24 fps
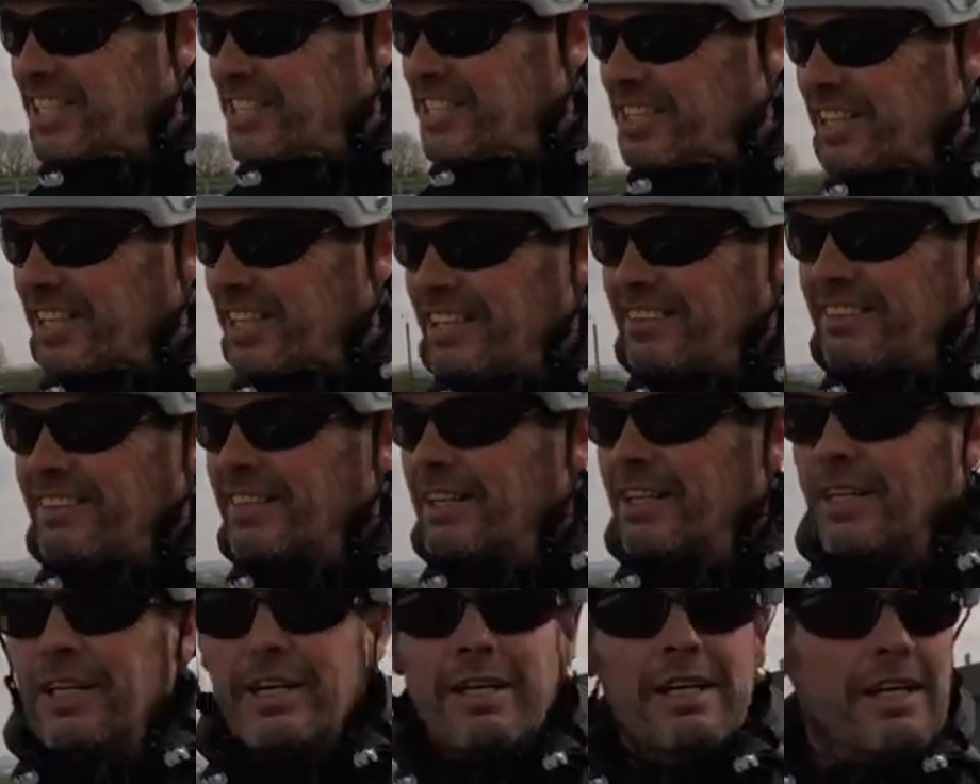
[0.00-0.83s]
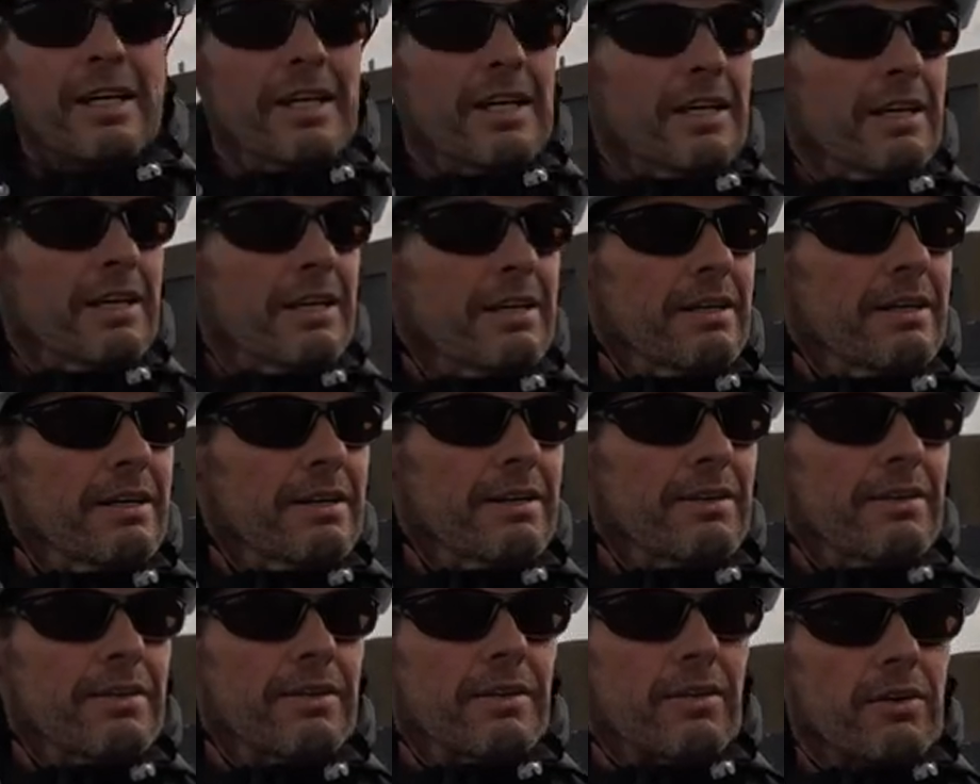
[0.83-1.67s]
as you do.
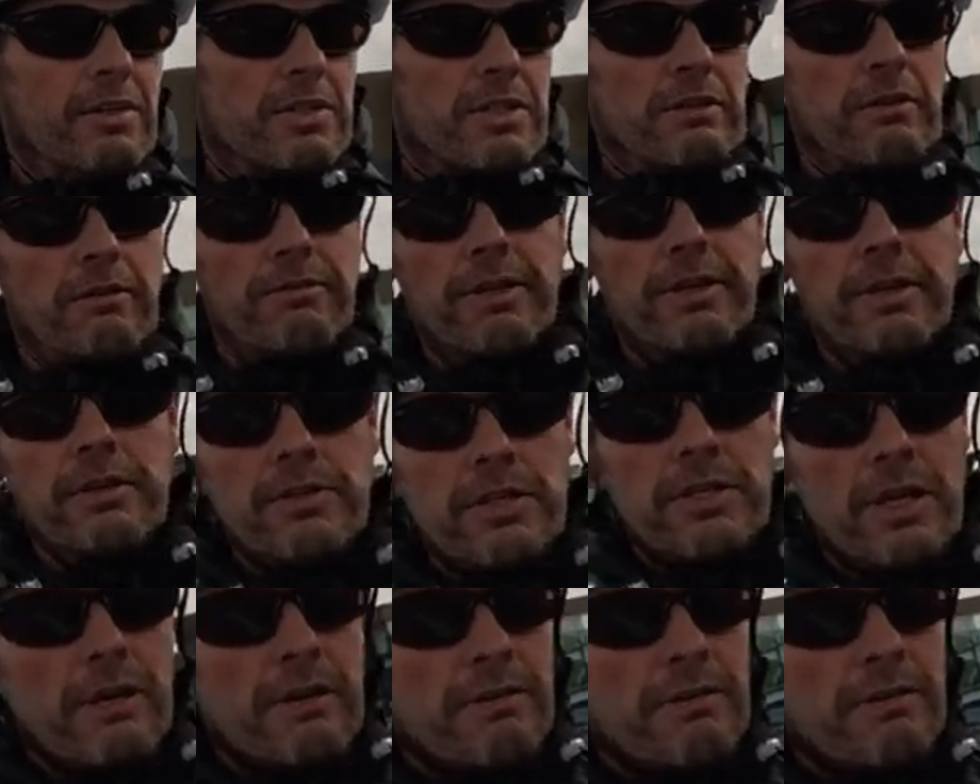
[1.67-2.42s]
Nice little views